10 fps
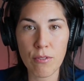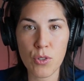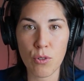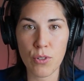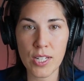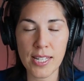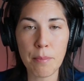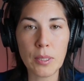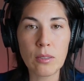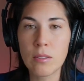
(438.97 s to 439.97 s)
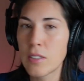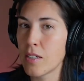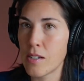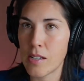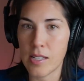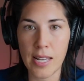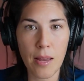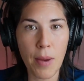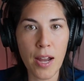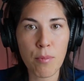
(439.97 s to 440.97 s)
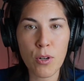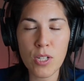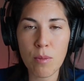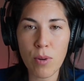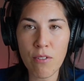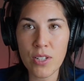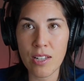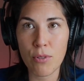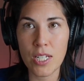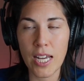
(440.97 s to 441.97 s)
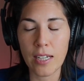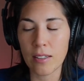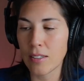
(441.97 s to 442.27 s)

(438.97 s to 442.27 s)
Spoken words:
So for example, same high protein breakfast every day.